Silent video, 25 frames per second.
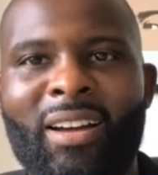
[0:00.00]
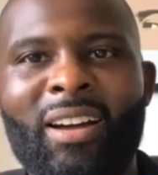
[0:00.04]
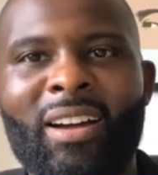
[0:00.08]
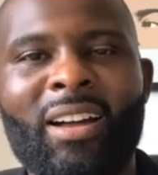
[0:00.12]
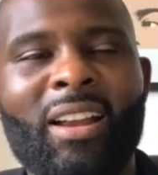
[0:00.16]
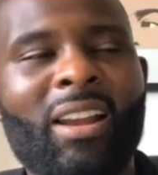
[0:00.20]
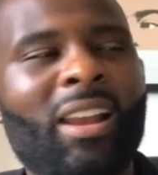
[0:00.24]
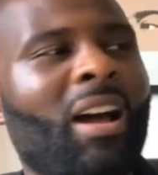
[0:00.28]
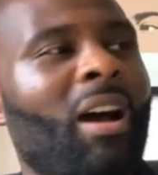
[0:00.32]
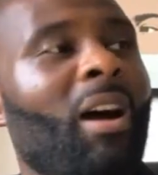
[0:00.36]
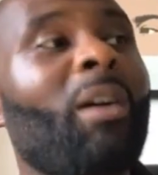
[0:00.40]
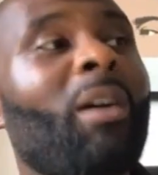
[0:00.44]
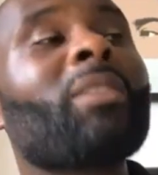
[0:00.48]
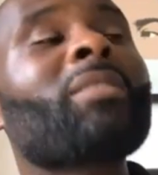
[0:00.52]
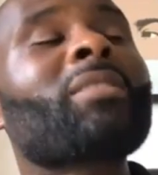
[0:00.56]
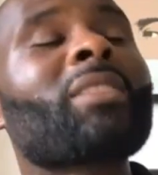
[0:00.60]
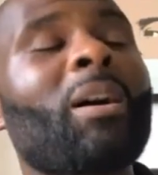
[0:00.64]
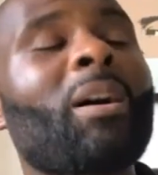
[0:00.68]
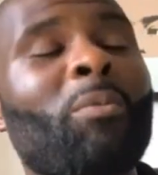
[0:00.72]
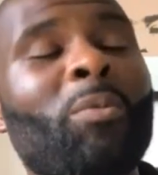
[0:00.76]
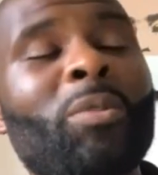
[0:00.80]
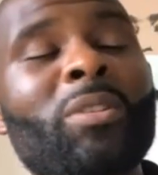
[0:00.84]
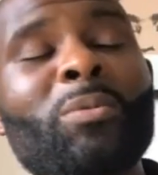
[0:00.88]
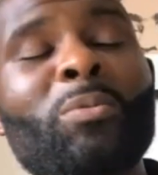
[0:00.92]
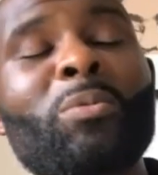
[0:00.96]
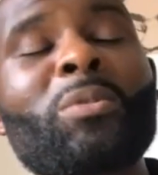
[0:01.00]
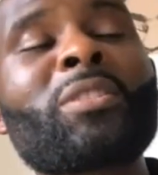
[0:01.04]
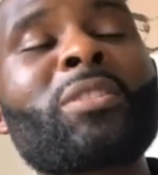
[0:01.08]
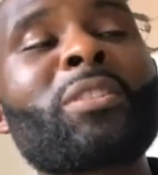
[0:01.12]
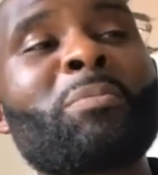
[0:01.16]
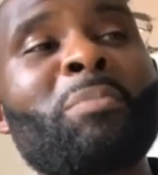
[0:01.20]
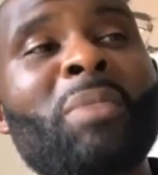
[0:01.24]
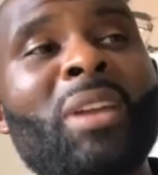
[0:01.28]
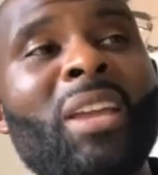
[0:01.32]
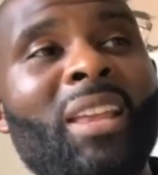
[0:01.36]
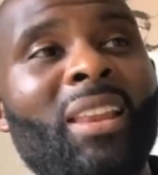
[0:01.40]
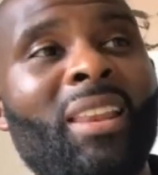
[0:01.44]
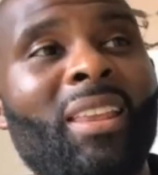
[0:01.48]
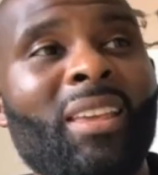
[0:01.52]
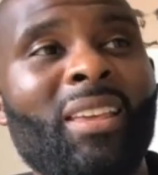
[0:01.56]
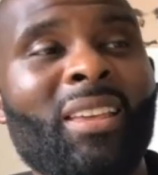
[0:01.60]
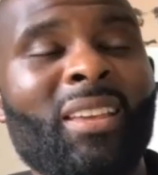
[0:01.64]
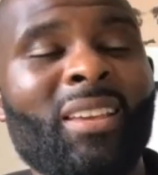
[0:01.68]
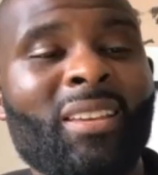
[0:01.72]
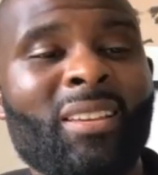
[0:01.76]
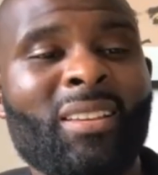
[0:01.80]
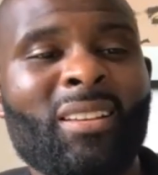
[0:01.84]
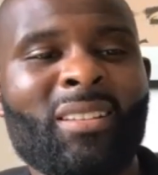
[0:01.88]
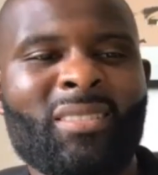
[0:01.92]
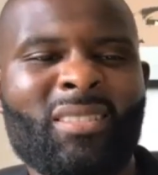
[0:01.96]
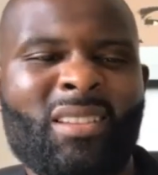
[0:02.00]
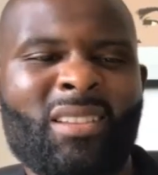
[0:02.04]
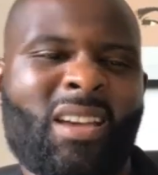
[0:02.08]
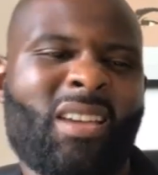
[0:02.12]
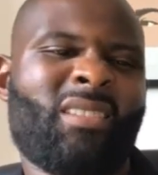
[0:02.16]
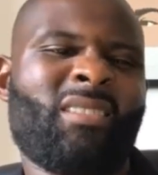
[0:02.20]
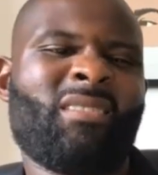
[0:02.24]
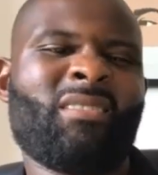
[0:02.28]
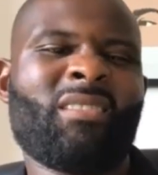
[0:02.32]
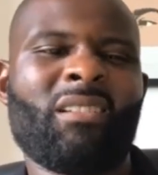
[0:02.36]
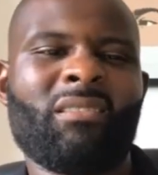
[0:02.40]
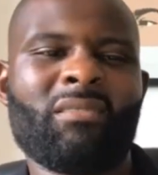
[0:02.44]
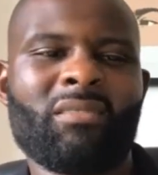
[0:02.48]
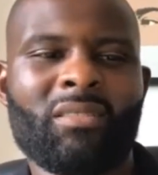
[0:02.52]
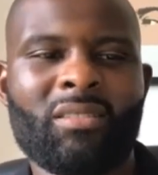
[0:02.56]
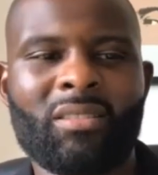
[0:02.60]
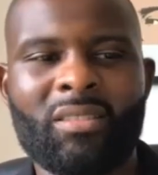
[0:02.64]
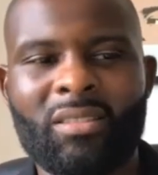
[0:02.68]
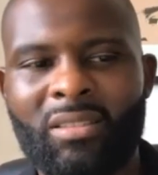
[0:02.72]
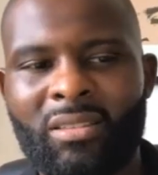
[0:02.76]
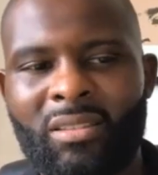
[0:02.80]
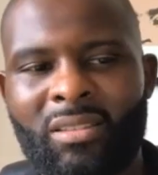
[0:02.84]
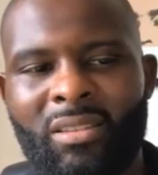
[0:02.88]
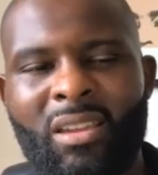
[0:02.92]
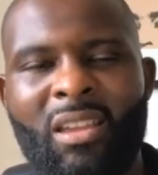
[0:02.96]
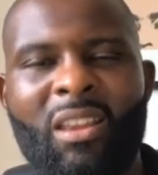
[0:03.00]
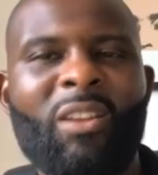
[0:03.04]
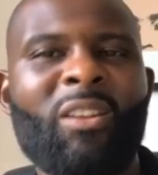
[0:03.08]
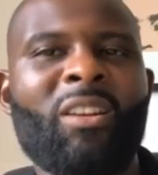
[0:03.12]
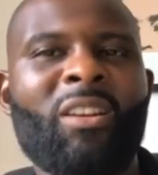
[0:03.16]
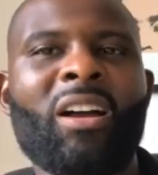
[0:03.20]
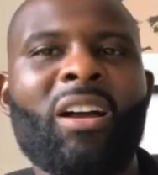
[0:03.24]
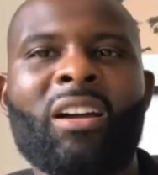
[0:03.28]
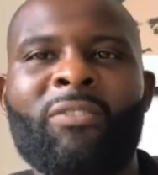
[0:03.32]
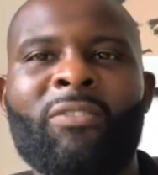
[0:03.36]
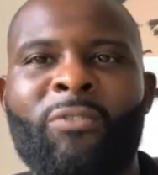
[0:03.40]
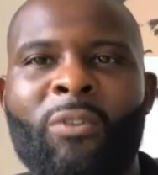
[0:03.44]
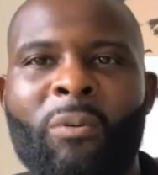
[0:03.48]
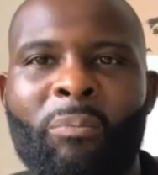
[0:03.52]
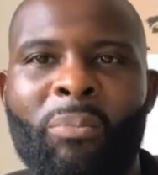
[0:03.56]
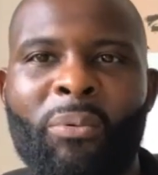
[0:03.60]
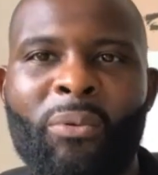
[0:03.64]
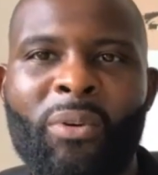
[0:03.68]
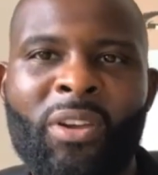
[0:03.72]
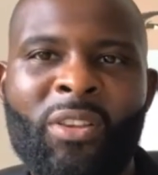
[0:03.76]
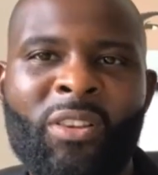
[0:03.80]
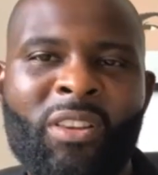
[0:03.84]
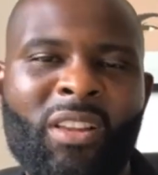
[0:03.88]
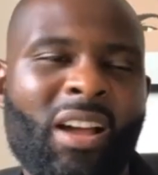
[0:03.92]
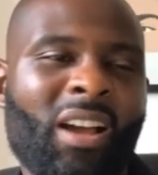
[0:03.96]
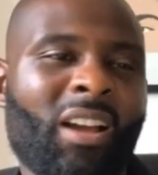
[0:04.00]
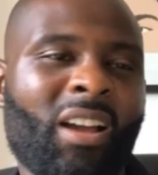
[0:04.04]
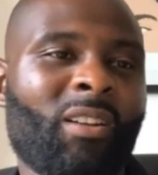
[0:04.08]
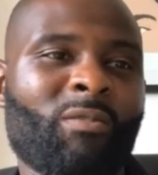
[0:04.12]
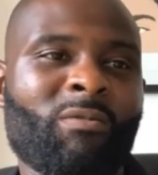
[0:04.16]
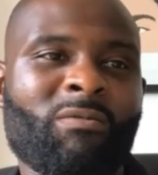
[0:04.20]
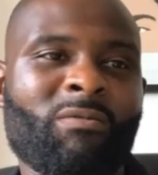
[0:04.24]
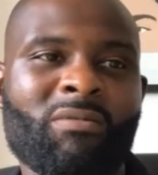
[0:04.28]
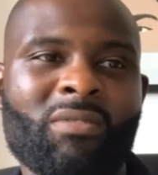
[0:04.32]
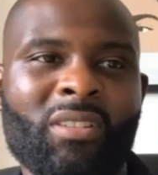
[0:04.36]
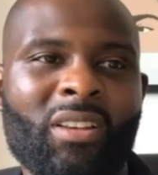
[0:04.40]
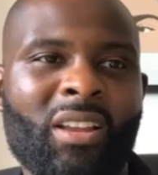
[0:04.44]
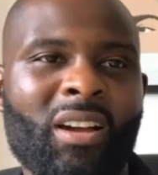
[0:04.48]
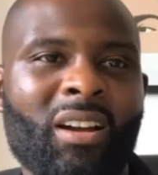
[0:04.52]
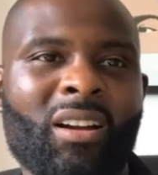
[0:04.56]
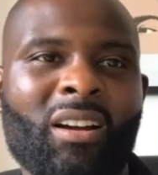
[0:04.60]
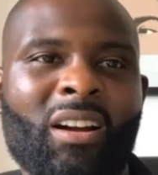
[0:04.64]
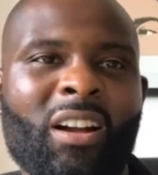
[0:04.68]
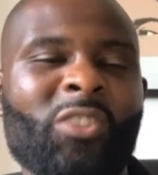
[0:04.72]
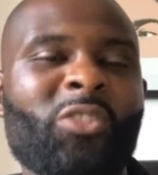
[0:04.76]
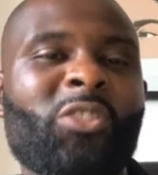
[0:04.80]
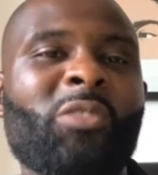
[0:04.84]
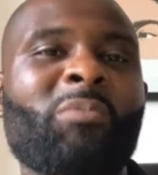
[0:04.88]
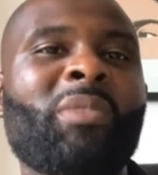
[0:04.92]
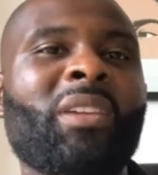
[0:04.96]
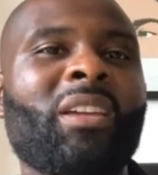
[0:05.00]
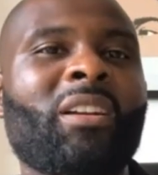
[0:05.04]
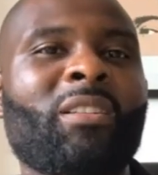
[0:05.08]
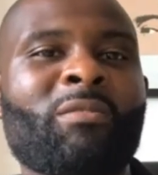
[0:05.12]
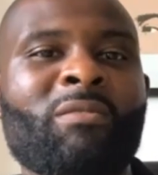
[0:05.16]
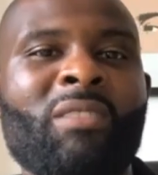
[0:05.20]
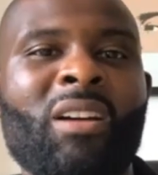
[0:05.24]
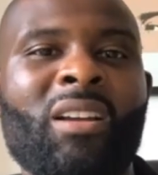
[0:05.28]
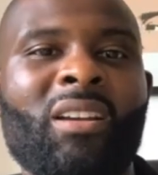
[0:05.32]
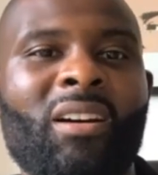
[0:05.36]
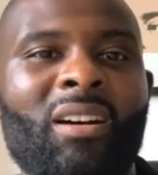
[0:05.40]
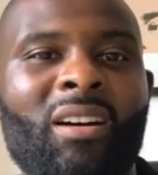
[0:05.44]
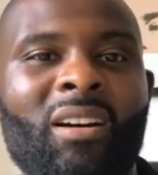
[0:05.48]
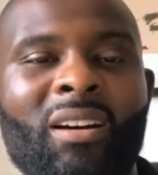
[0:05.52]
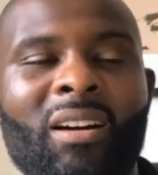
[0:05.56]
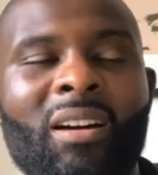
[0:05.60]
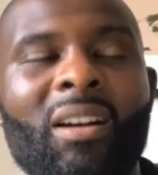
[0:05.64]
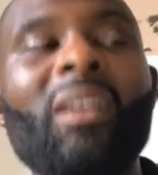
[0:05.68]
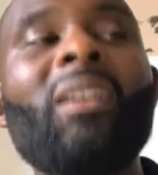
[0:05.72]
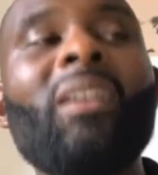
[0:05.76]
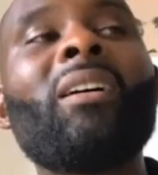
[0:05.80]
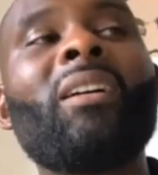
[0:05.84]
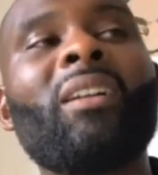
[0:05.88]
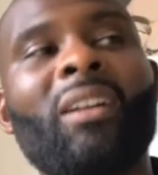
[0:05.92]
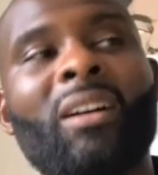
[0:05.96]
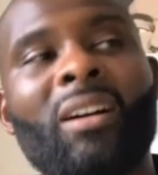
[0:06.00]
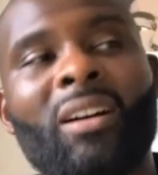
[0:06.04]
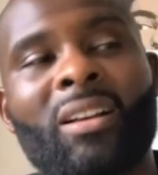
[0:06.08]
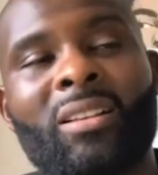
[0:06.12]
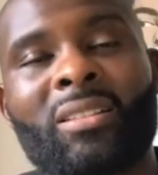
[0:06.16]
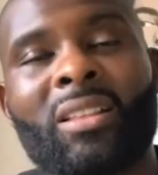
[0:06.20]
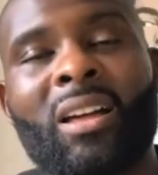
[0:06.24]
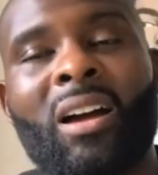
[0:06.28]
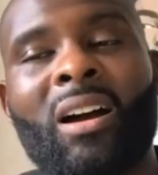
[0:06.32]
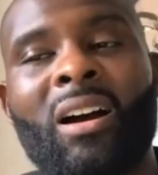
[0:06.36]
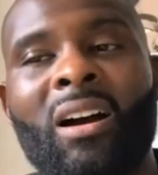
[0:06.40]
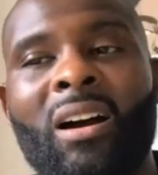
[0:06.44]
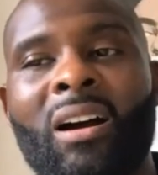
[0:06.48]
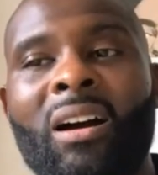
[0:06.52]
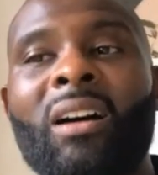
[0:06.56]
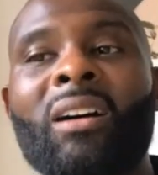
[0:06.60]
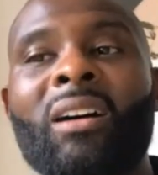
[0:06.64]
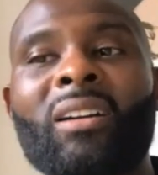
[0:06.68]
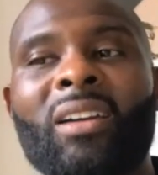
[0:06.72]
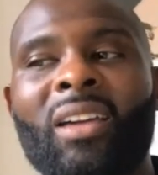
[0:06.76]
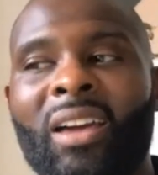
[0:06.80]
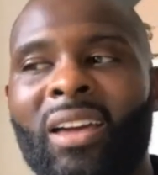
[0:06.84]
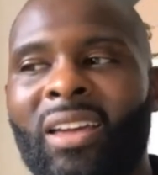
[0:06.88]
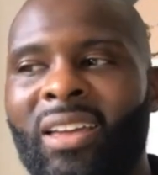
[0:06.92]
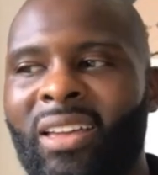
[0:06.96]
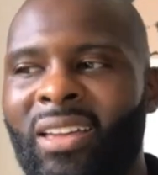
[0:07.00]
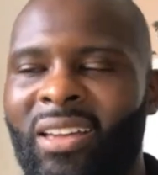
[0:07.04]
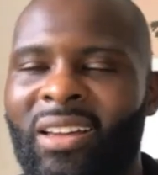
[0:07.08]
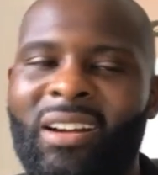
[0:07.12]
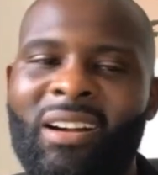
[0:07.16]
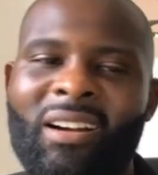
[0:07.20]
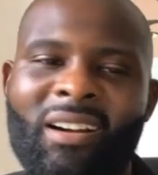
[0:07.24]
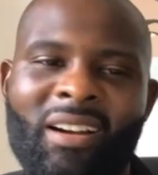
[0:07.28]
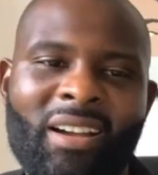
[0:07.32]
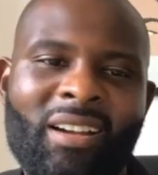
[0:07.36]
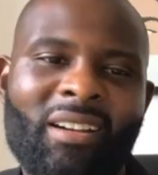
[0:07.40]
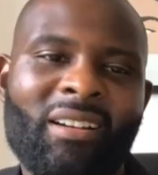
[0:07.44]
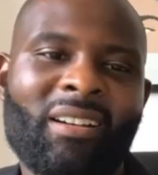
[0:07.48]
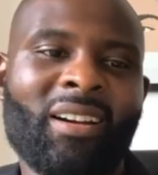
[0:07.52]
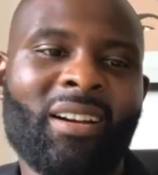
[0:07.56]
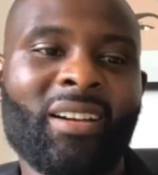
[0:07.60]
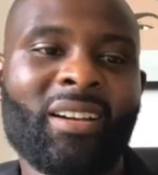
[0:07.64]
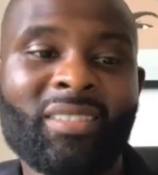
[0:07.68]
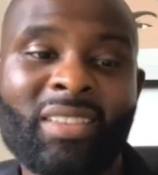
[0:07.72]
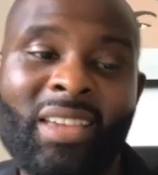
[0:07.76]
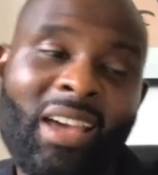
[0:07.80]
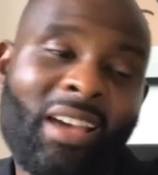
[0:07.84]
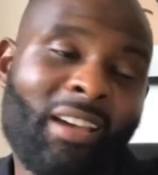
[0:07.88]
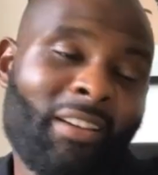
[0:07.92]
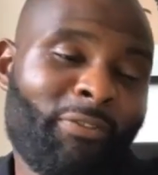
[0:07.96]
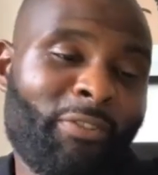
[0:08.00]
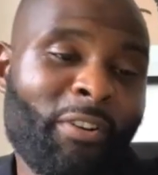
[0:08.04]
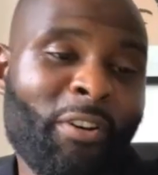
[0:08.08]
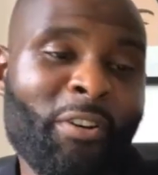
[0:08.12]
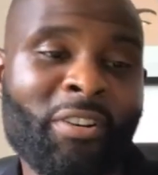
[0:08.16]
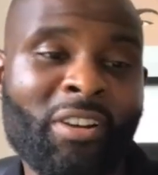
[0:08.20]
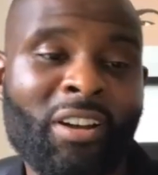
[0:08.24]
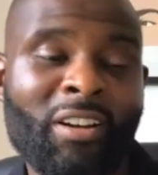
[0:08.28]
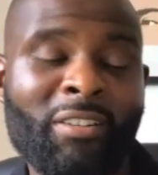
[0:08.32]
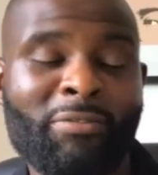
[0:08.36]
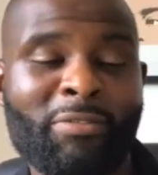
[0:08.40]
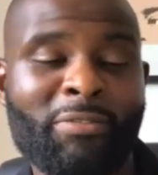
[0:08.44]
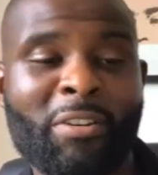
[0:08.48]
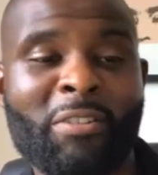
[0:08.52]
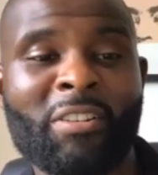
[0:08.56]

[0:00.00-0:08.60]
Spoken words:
I was like, what do you mean? Because you don't look like a footballer. You look like a 100-meter runner. I was like, oh, okay, all right, yeah, fair enough.